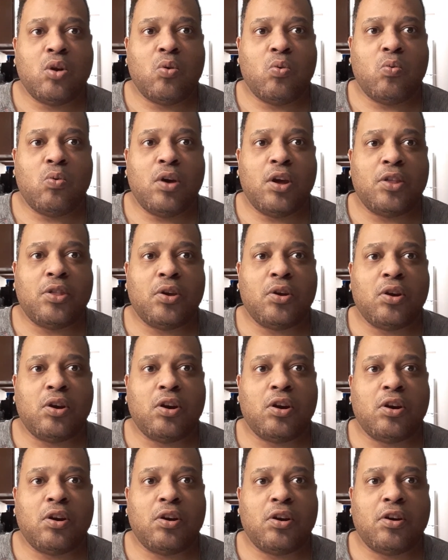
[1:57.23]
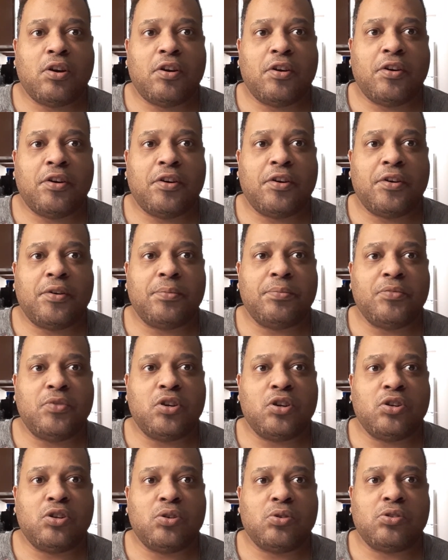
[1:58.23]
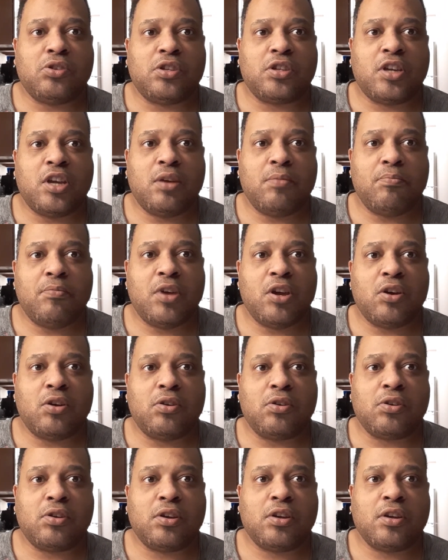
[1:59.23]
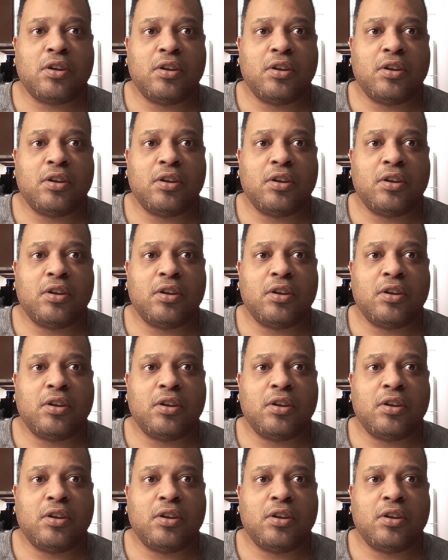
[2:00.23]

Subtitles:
Whether you can do skim milk